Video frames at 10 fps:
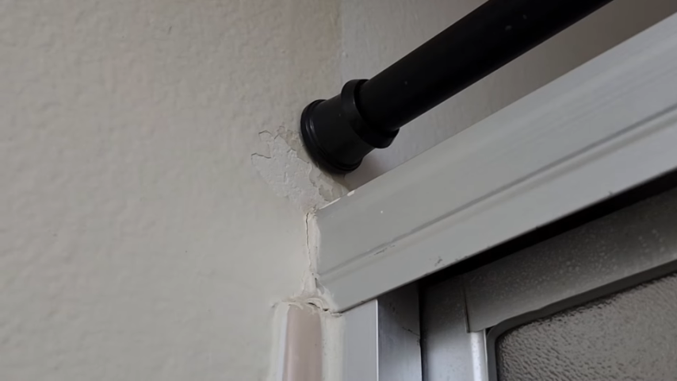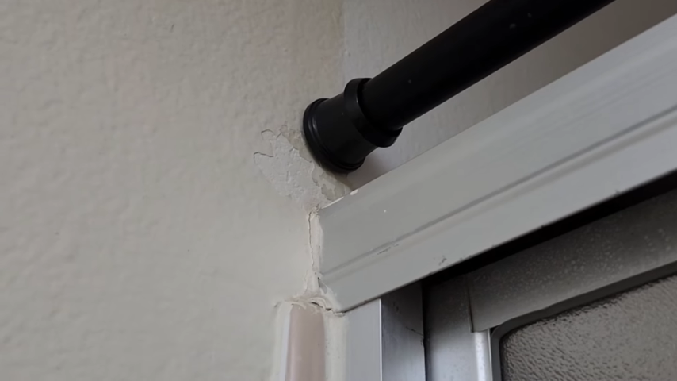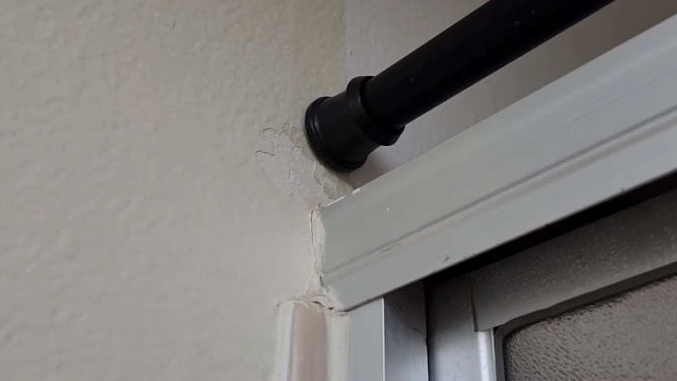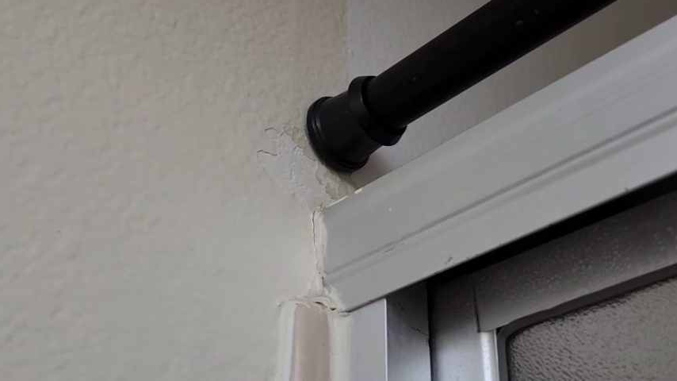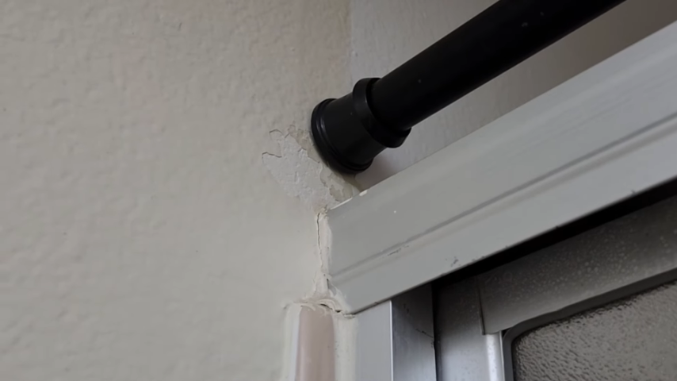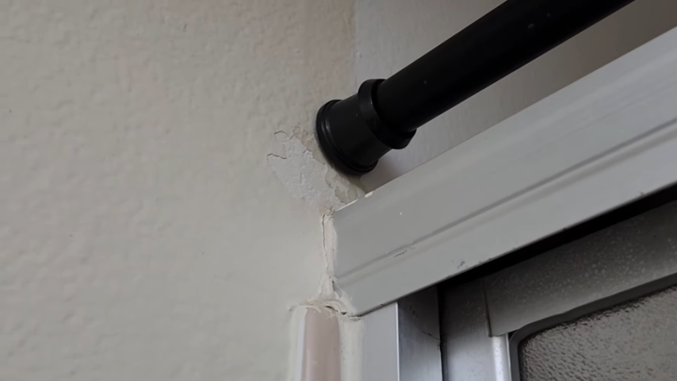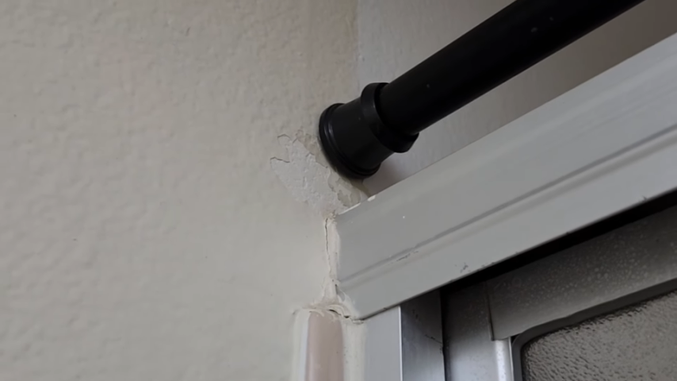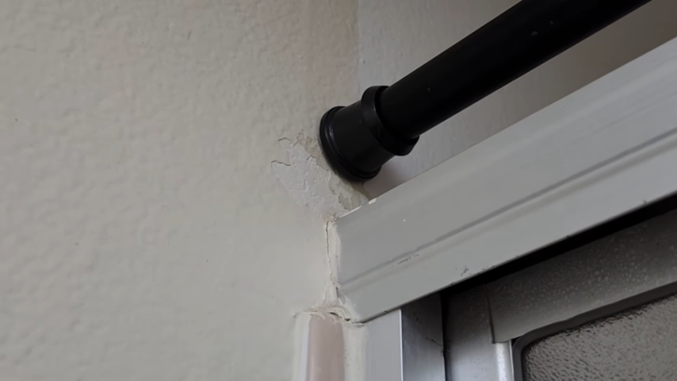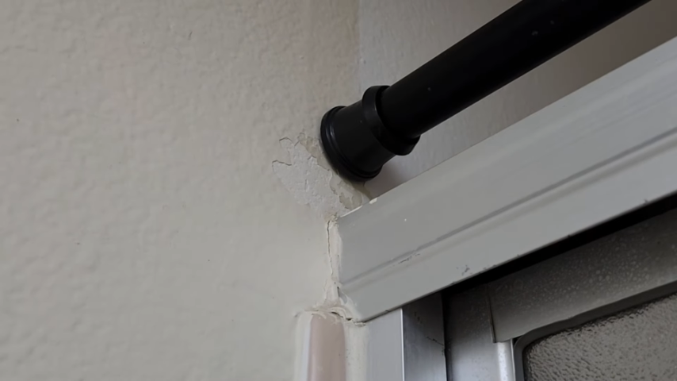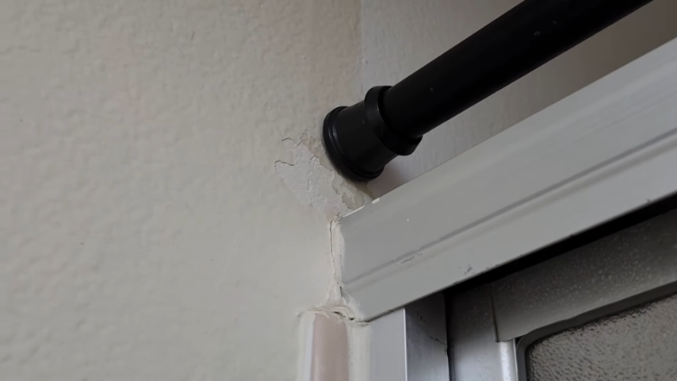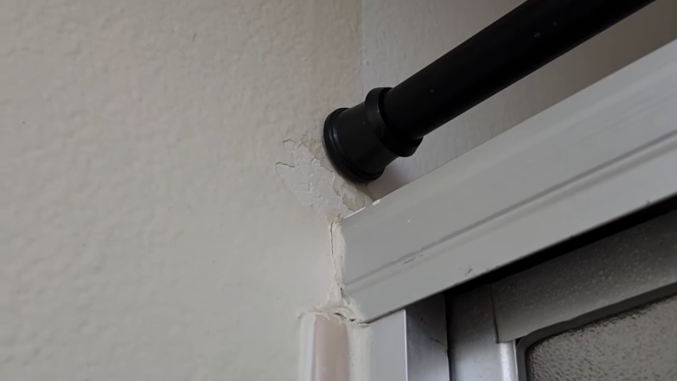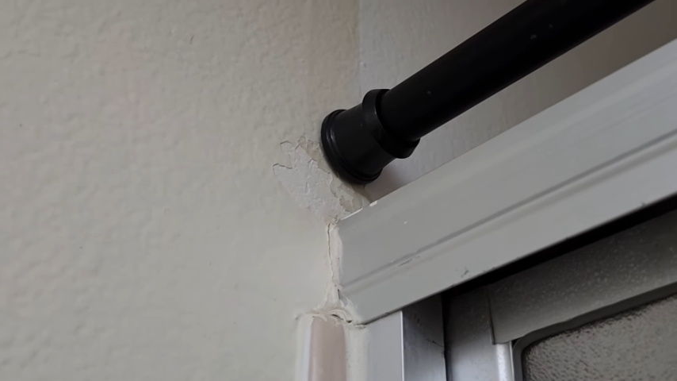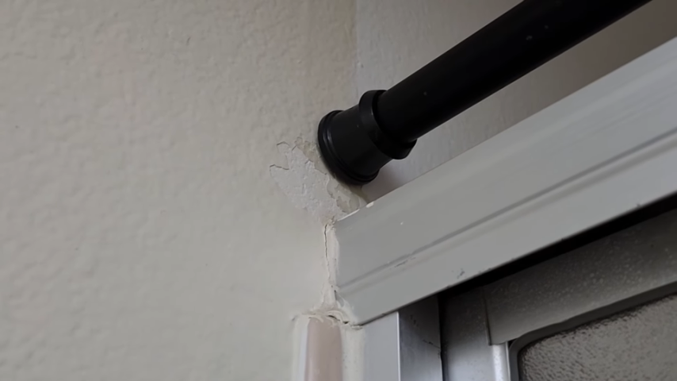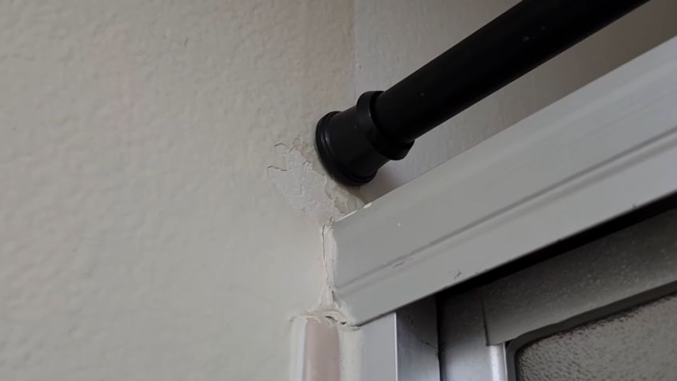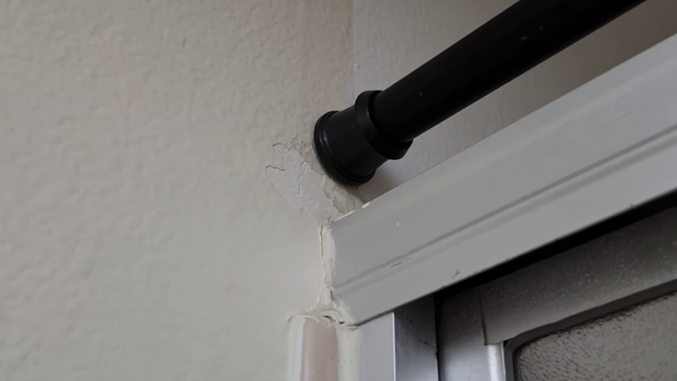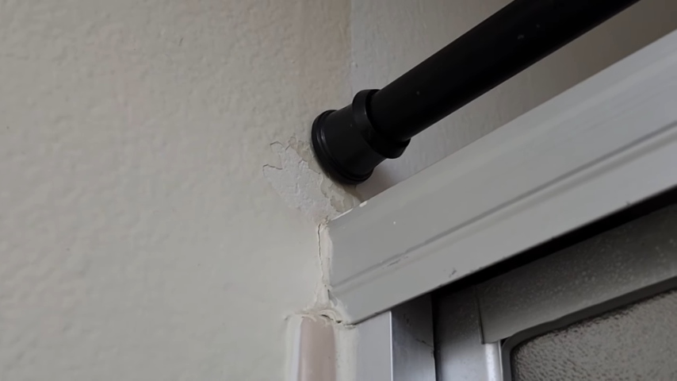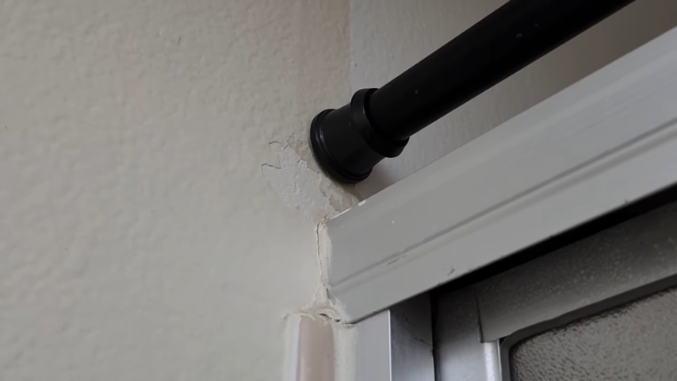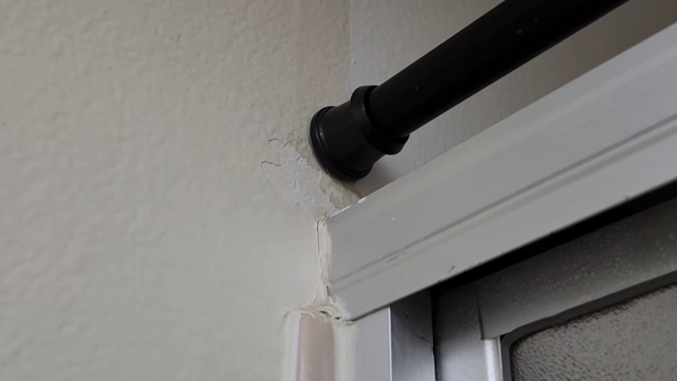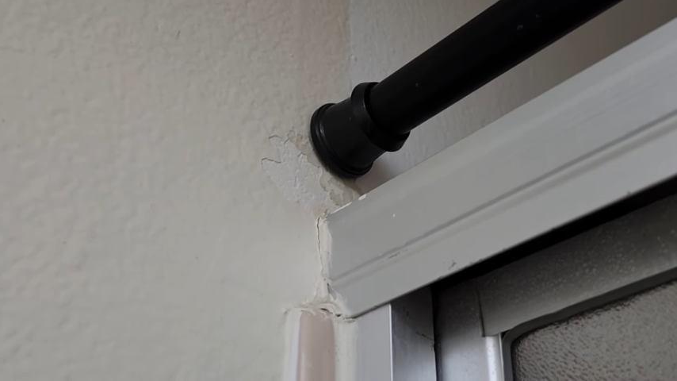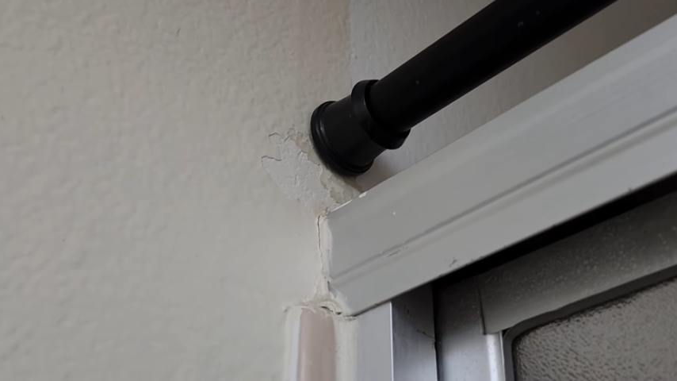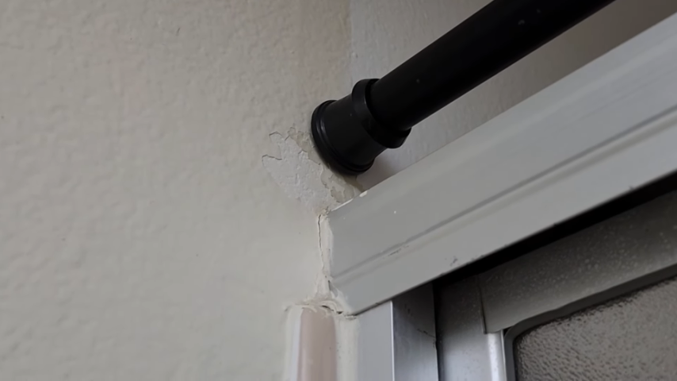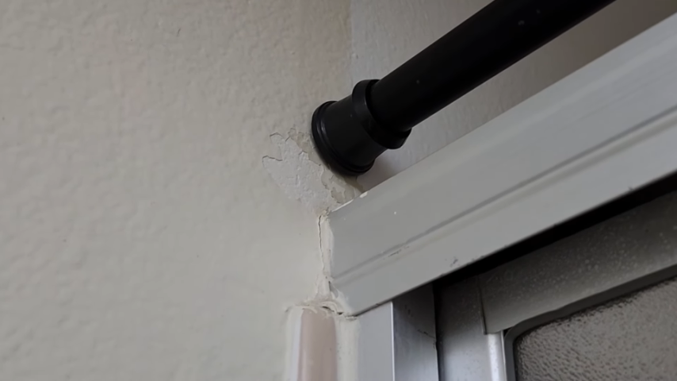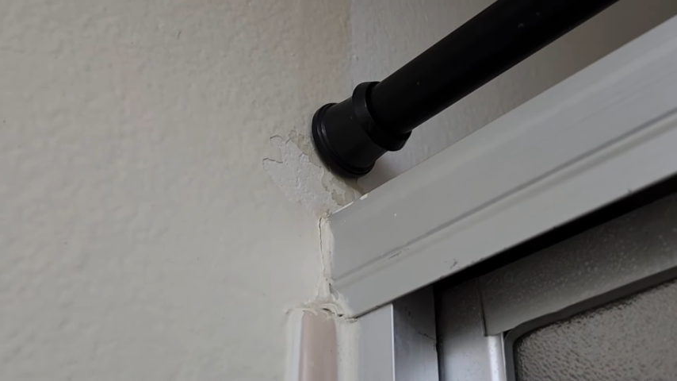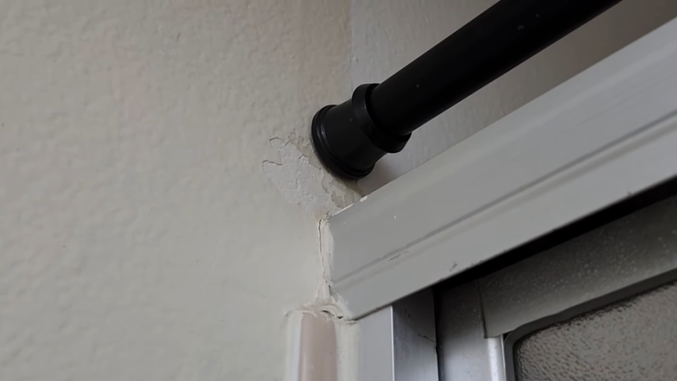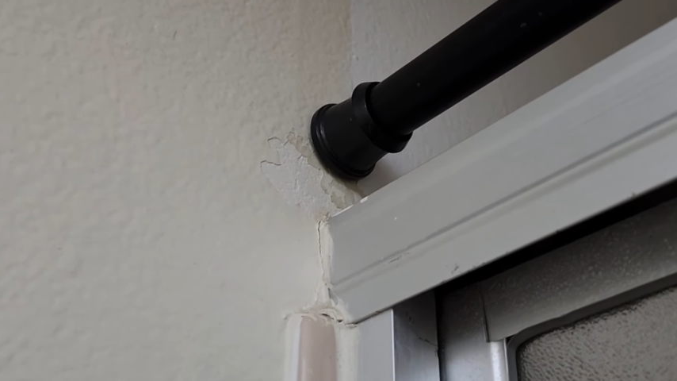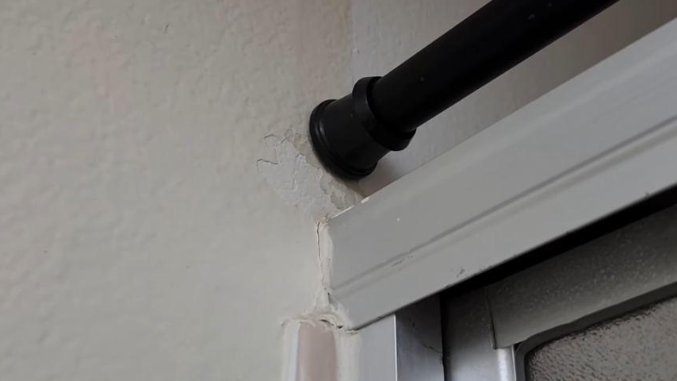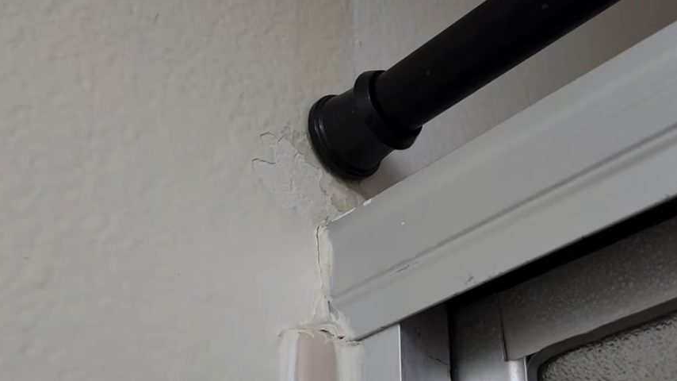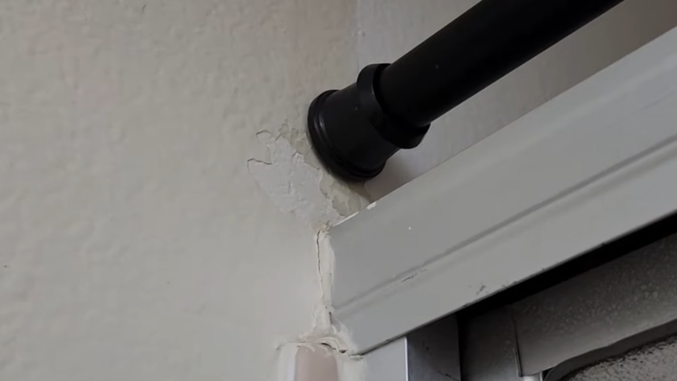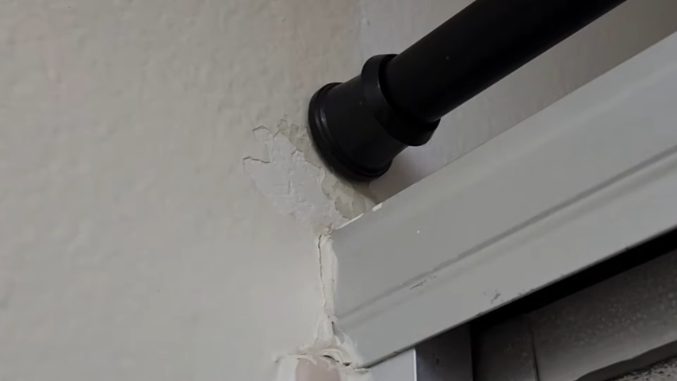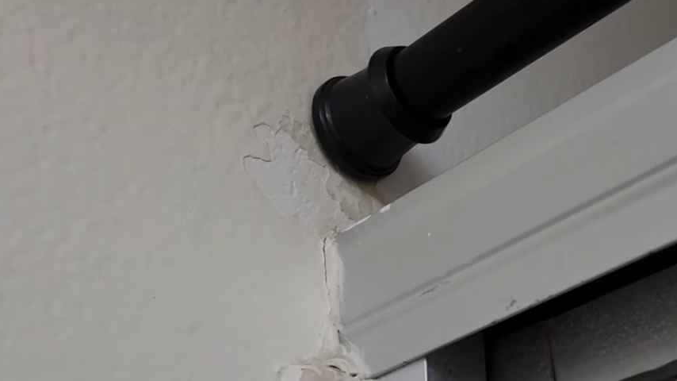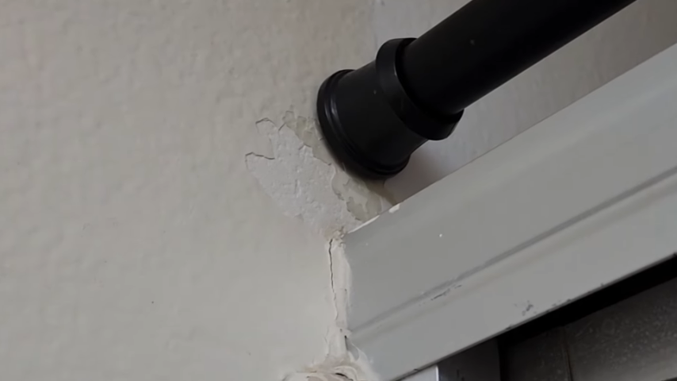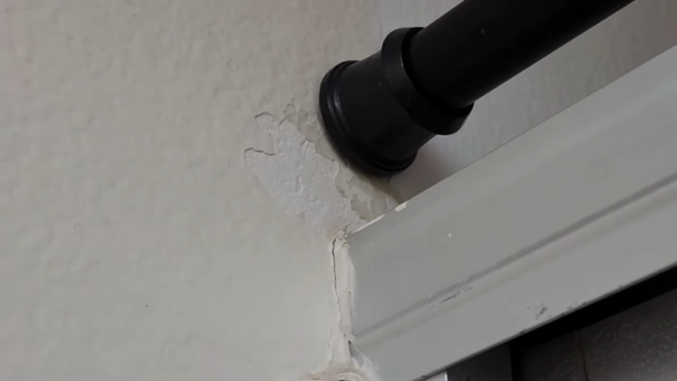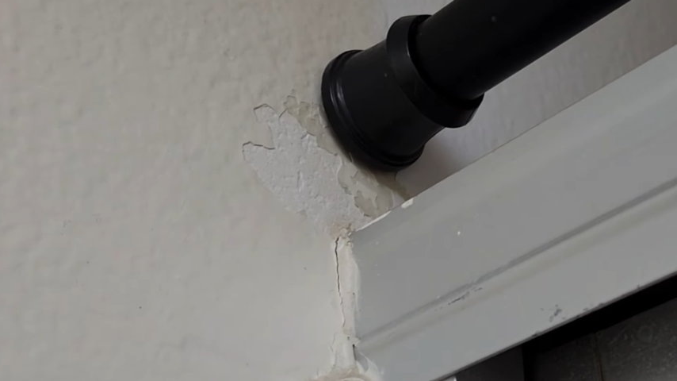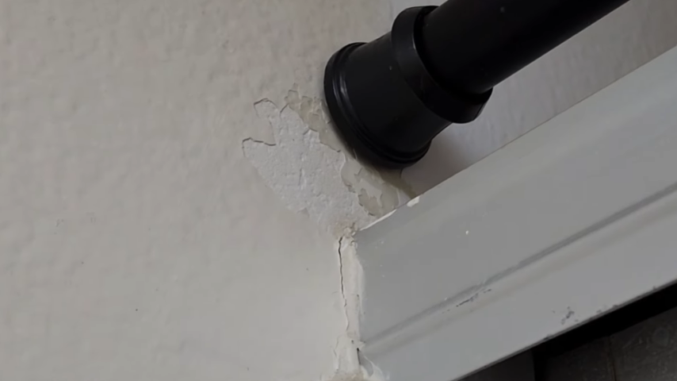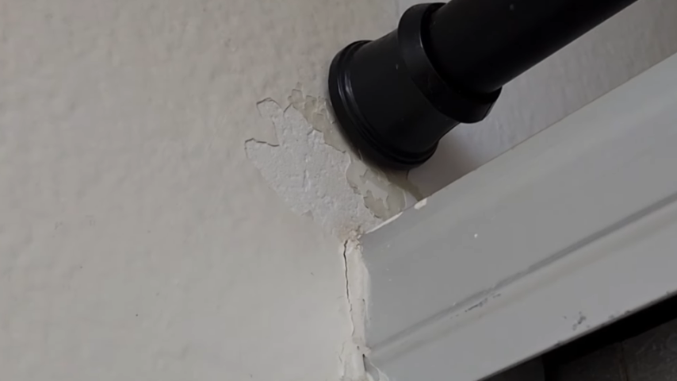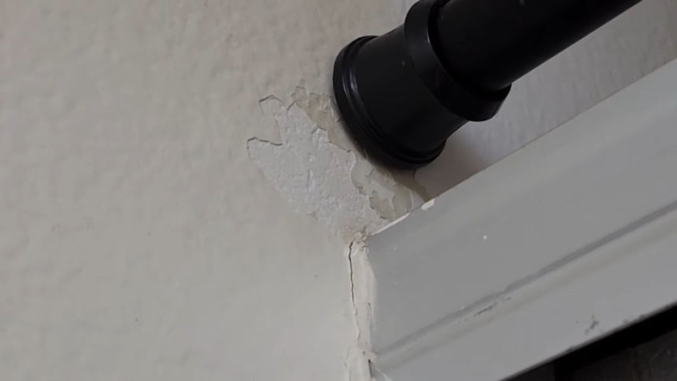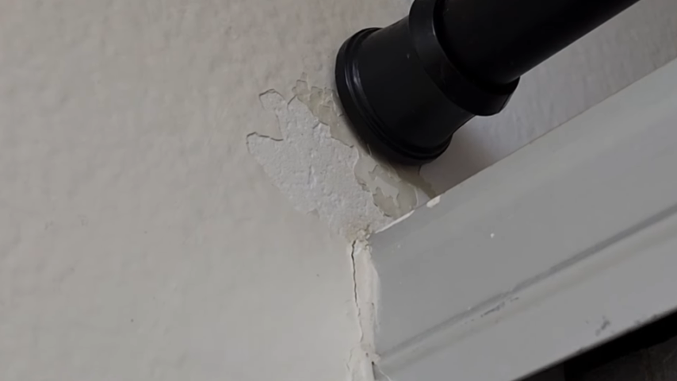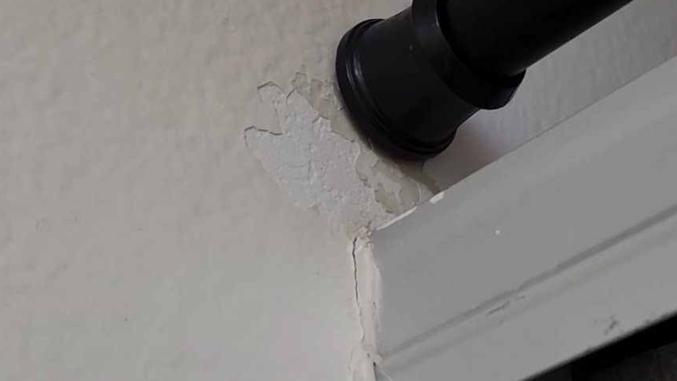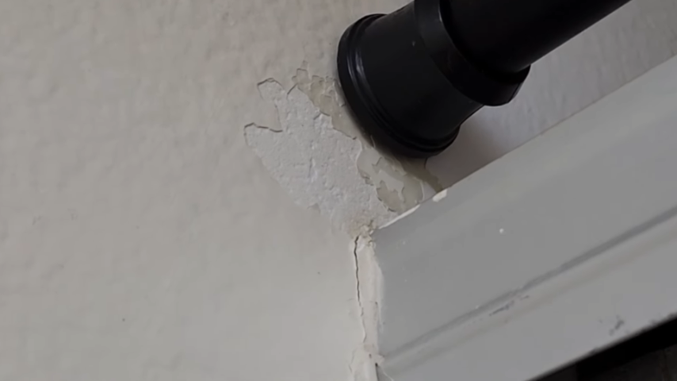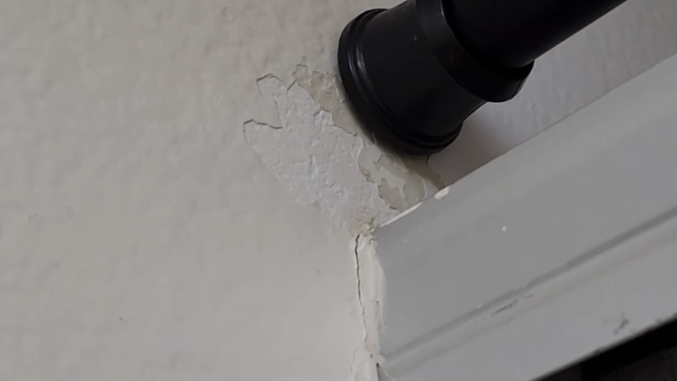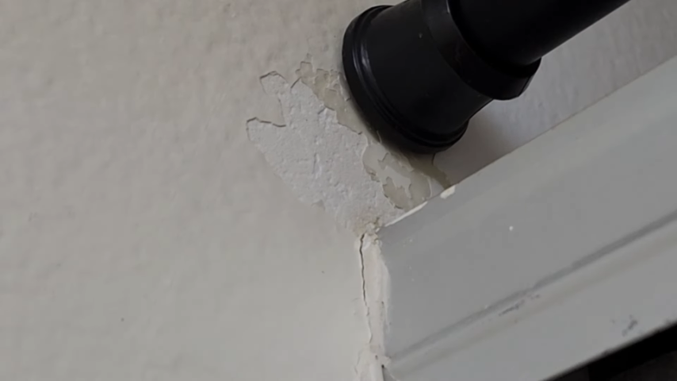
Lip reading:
(no speaker visible)